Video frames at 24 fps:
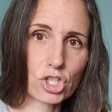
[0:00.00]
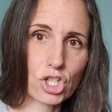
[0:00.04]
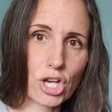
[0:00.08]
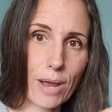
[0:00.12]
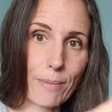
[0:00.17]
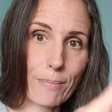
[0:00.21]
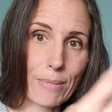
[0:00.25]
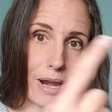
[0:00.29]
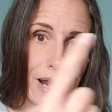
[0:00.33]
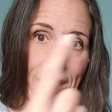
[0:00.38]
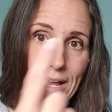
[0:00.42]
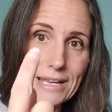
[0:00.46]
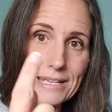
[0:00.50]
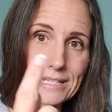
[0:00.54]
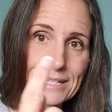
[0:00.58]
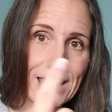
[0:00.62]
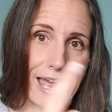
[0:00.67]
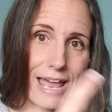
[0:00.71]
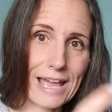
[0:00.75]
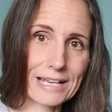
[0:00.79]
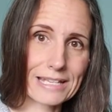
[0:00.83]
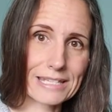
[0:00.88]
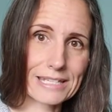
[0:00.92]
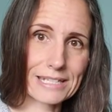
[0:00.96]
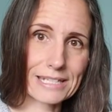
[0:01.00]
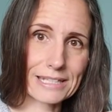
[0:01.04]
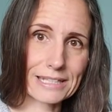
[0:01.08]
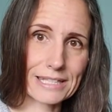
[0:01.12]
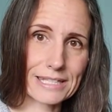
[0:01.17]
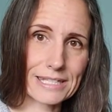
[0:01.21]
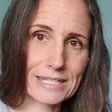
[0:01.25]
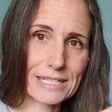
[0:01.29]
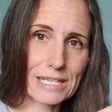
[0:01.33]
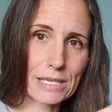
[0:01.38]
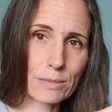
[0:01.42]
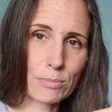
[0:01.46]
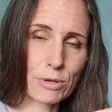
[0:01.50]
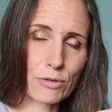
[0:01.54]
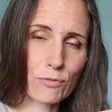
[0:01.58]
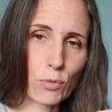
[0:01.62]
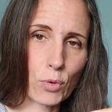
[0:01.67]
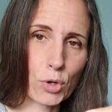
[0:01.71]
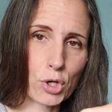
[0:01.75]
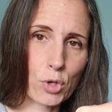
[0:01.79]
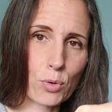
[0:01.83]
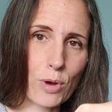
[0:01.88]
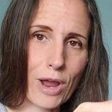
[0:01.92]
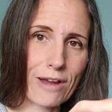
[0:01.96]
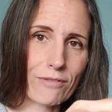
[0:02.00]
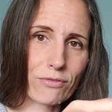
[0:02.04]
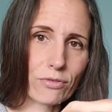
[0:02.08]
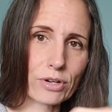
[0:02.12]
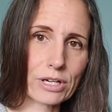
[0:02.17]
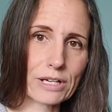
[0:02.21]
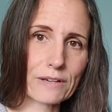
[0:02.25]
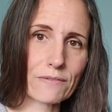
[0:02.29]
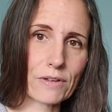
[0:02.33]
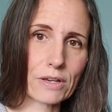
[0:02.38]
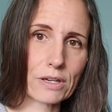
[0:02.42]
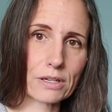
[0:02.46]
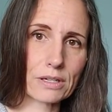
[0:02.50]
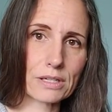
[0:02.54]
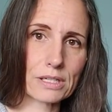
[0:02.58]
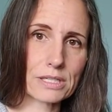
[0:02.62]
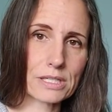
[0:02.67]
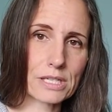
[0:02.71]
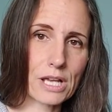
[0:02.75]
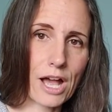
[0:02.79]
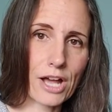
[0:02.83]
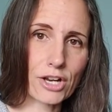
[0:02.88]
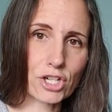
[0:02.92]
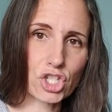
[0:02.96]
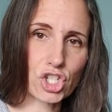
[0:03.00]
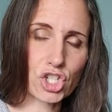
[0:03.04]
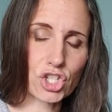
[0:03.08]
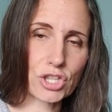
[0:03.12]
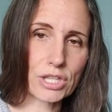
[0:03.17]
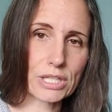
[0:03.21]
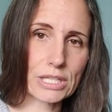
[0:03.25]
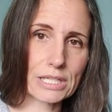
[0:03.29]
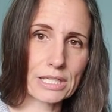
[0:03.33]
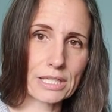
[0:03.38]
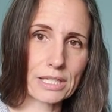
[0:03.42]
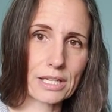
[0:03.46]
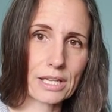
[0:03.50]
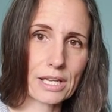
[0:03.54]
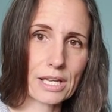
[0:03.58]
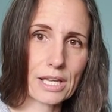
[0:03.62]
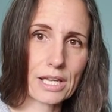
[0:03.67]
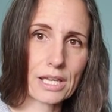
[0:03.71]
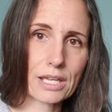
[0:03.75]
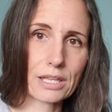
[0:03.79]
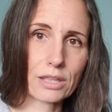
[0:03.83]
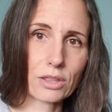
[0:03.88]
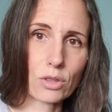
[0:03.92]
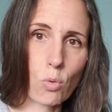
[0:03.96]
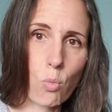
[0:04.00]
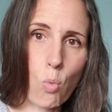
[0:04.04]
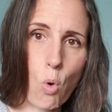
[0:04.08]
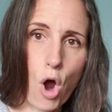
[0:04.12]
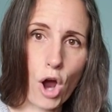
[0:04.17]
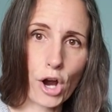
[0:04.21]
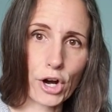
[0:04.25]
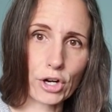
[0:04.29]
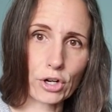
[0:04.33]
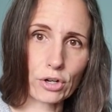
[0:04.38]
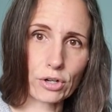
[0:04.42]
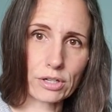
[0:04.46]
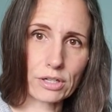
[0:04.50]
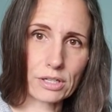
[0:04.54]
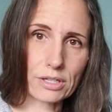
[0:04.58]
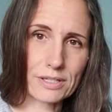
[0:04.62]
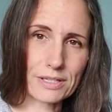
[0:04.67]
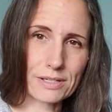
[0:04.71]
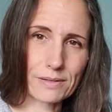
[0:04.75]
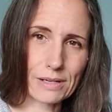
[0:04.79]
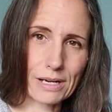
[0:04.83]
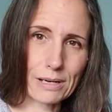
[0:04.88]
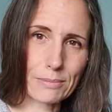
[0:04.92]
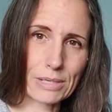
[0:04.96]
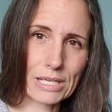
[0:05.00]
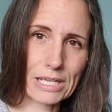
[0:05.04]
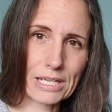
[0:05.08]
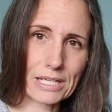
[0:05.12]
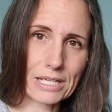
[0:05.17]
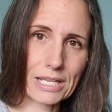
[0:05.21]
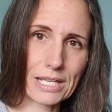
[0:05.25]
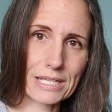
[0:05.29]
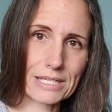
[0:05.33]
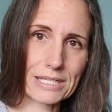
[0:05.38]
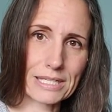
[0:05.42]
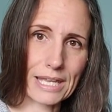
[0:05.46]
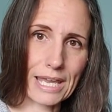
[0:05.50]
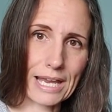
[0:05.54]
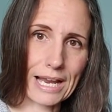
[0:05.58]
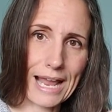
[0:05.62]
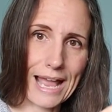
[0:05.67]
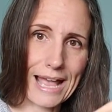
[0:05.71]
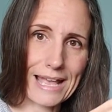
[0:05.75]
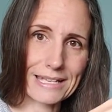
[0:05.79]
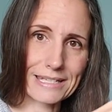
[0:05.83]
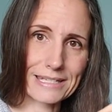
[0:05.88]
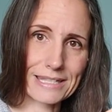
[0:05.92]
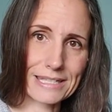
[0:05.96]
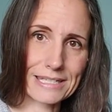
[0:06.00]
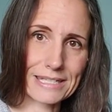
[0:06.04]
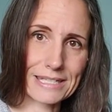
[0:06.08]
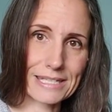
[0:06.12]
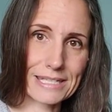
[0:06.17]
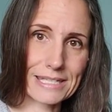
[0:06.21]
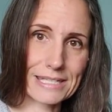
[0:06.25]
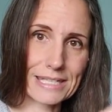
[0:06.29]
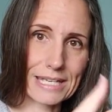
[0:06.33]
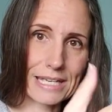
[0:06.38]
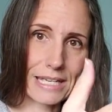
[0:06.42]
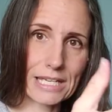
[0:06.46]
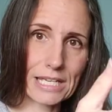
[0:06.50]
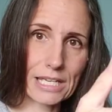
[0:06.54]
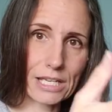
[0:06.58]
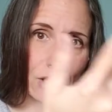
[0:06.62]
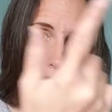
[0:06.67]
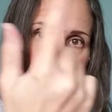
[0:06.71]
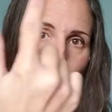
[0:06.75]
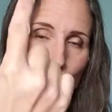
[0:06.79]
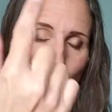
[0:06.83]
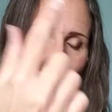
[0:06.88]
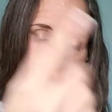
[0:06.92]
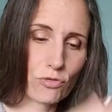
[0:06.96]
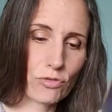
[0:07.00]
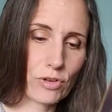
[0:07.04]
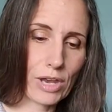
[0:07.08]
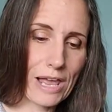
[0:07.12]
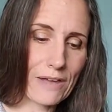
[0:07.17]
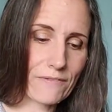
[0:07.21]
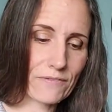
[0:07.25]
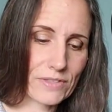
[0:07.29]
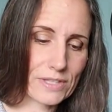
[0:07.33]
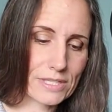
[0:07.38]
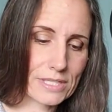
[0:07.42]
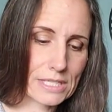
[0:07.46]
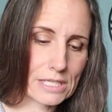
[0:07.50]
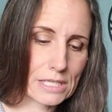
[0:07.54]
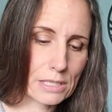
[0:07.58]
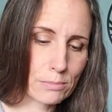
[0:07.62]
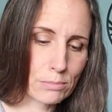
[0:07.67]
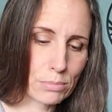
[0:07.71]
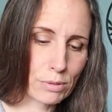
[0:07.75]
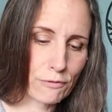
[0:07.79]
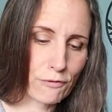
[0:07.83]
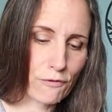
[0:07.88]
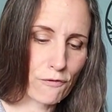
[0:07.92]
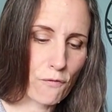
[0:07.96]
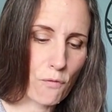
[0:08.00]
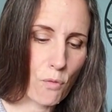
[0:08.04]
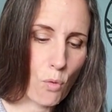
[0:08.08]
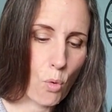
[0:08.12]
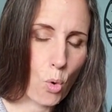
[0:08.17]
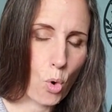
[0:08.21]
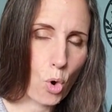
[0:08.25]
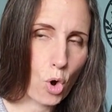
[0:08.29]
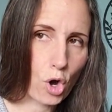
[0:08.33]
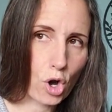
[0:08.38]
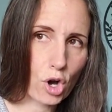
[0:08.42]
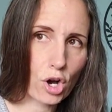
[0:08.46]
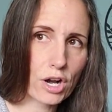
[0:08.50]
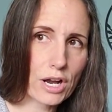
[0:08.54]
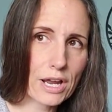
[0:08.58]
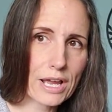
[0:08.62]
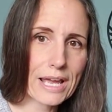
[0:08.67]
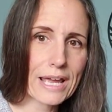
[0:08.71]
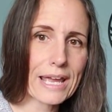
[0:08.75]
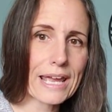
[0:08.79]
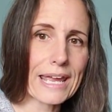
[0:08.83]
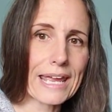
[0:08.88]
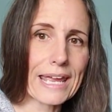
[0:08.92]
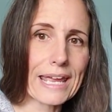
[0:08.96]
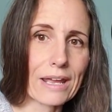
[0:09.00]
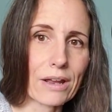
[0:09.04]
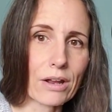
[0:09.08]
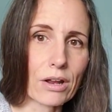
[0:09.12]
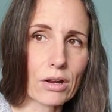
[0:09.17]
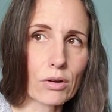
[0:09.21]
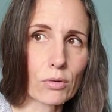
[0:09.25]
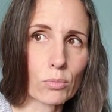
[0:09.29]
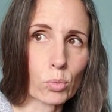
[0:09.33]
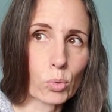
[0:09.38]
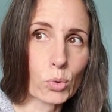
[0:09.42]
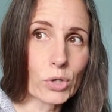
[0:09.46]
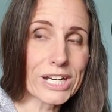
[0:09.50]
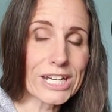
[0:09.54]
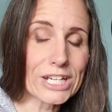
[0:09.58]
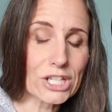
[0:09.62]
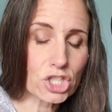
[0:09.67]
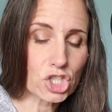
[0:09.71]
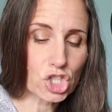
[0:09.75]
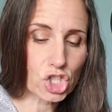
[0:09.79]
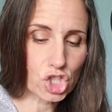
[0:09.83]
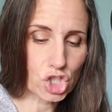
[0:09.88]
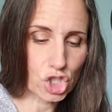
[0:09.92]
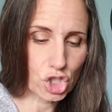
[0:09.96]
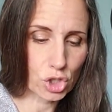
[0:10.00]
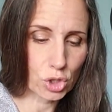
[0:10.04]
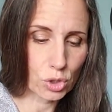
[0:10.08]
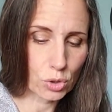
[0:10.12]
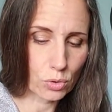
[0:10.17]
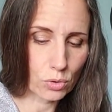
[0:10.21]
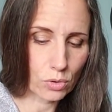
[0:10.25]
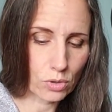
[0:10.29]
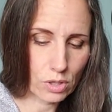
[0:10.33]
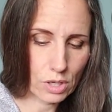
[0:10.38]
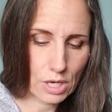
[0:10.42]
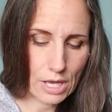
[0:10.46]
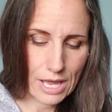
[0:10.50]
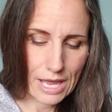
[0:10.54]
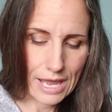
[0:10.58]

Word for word: Gemini is exiting the scene before you ever even touch the the water. You see what I mean? It's like as this is sinking, you've left the scene before it reached you.